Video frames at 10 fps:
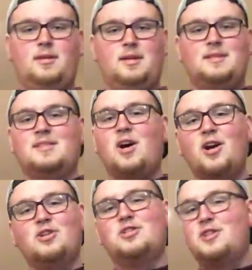This is
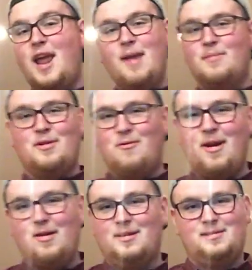Unashamed
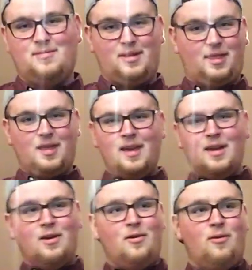Awareness Month.
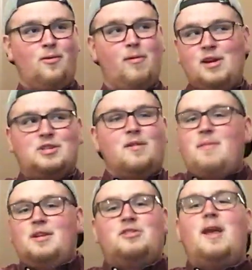We shouldn't
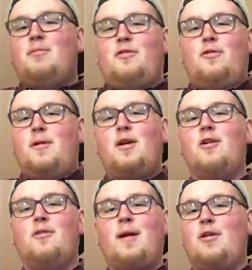be ashamed of who we
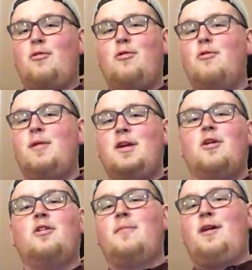are, no matter who we
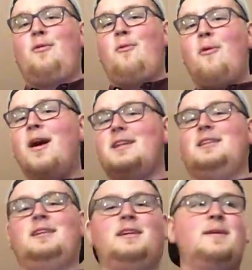are, no matter what
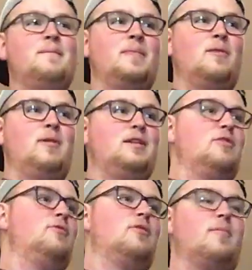we
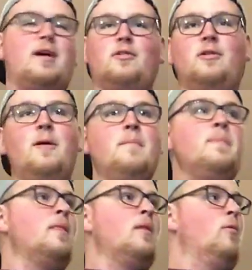do, no matter
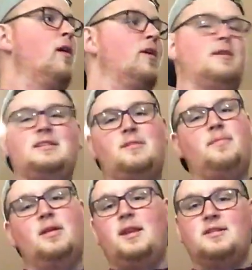what our
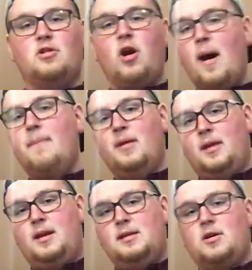disabilities or
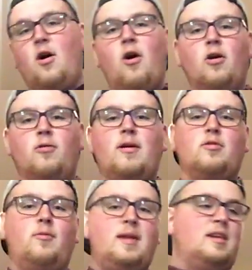abilities are,
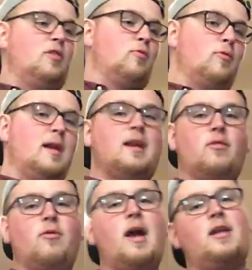whether we can read and
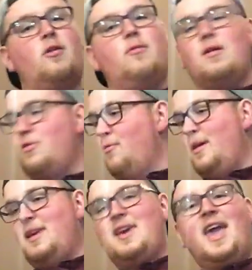write or whether
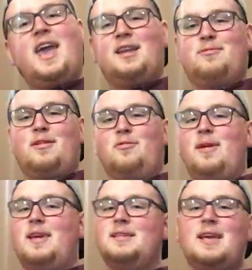we can't, whether
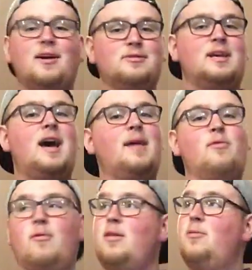we can tell time
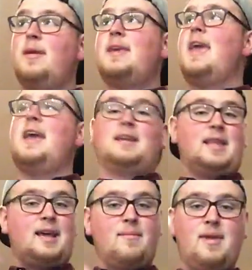or whether we can't.
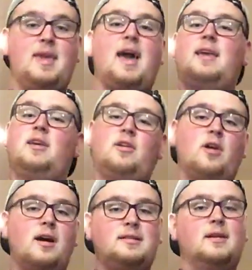Like me, I
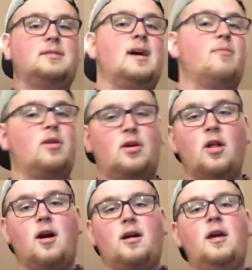cannot tell time on a
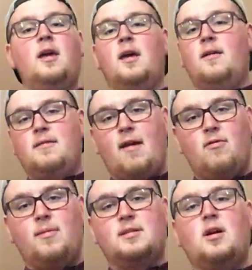clock.
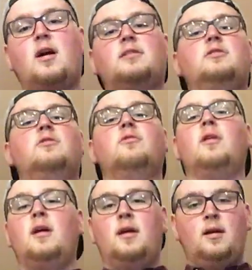Never been taught to.
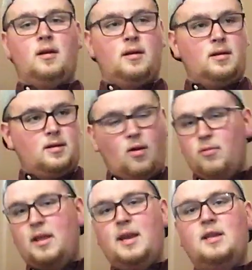Don't
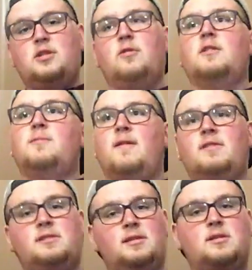really need to, because we have
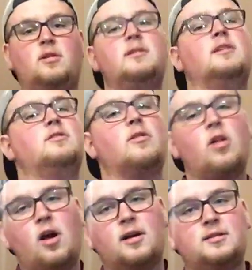these things called digital
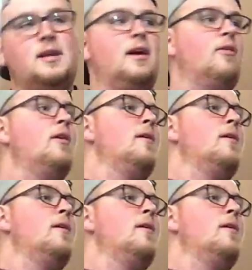clocks now.